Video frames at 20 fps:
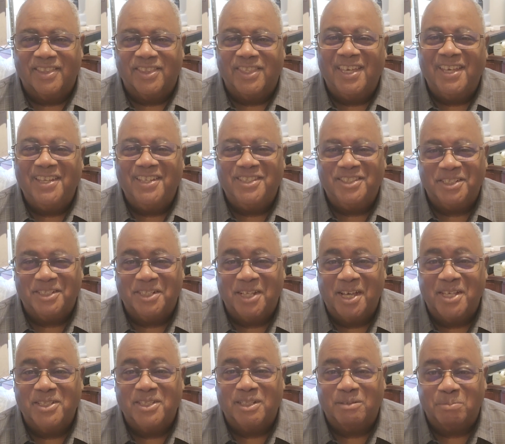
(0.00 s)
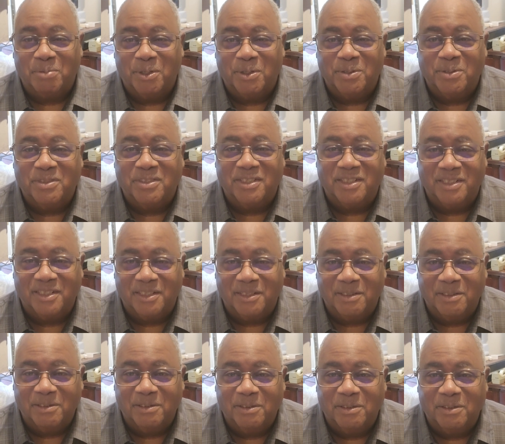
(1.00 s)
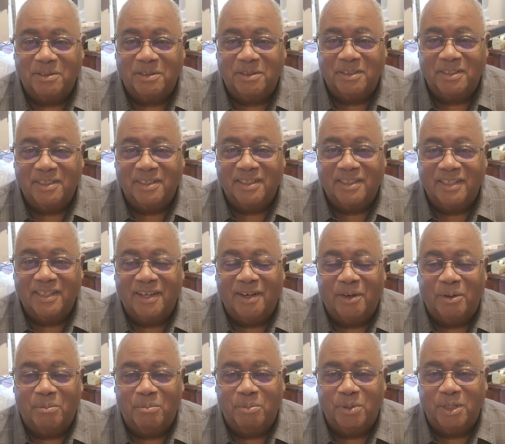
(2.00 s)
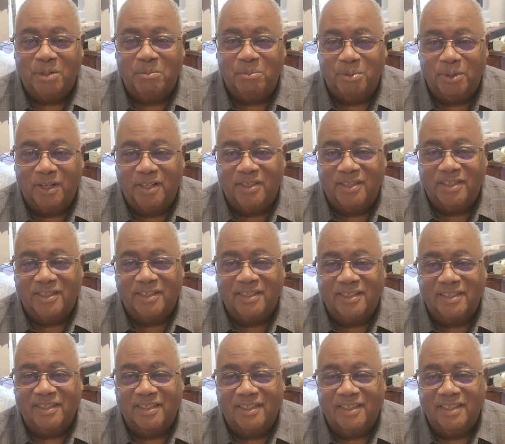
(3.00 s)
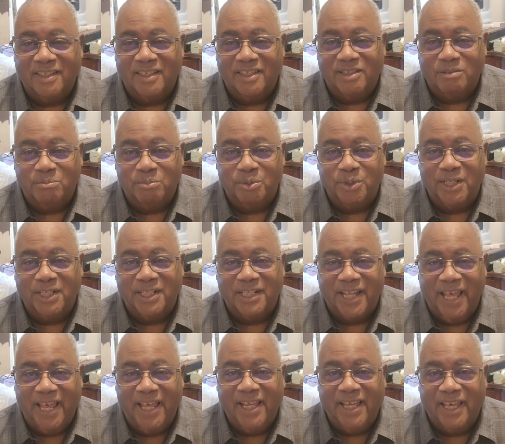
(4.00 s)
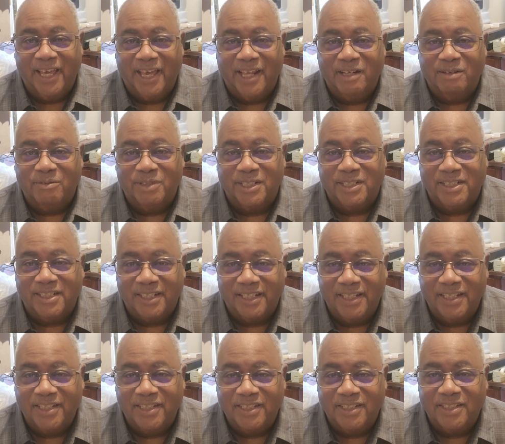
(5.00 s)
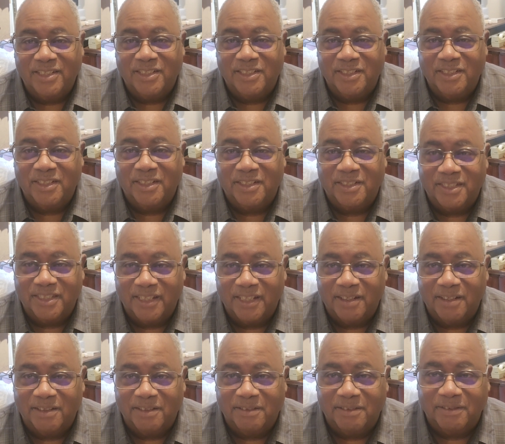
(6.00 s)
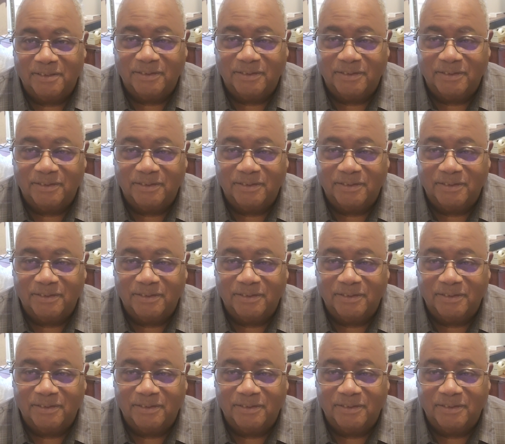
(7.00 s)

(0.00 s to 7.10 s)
Things you're not supposed to do on Big Brother is bring that kind of attention to yourself.